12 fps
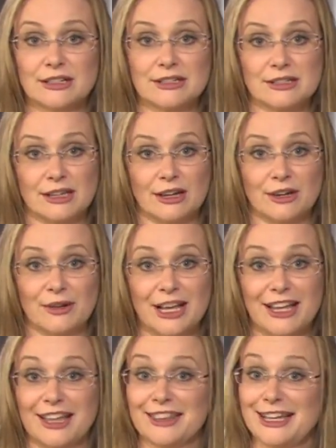So
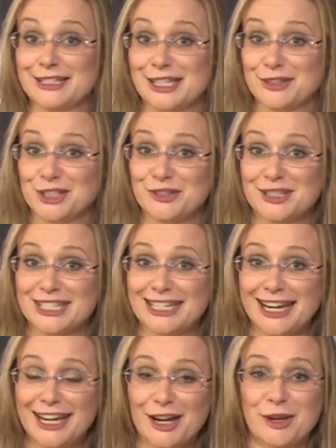that's our shoot
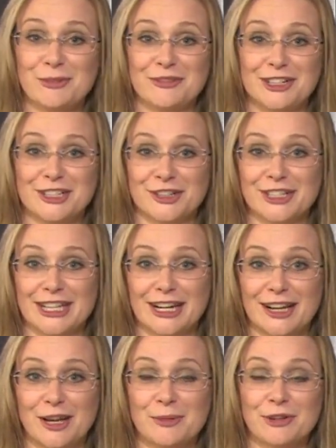today. I hope you've enjoyed it
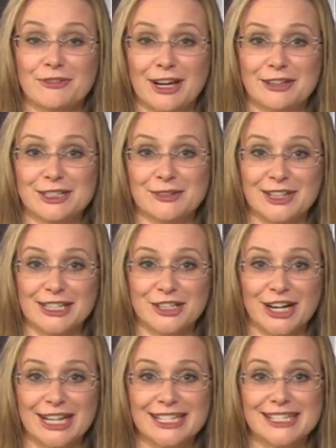and I hope you found it of
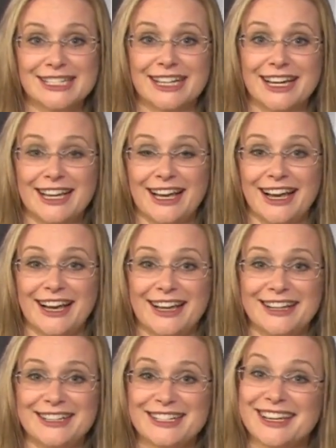interest.
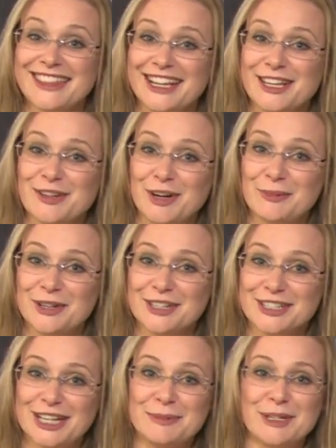And thank you very
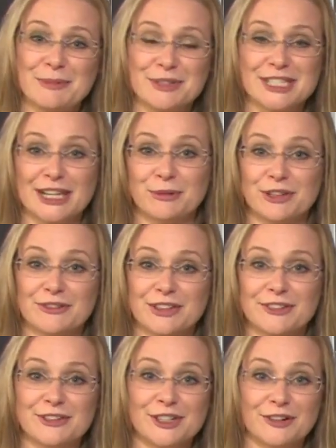much. I'm Deborah Selwood for
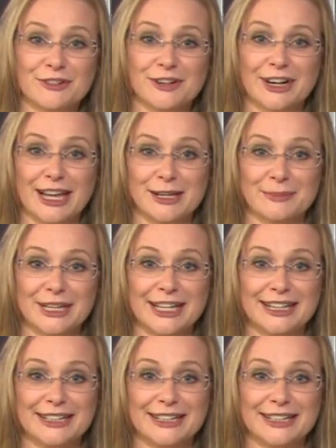the Photographer Academy.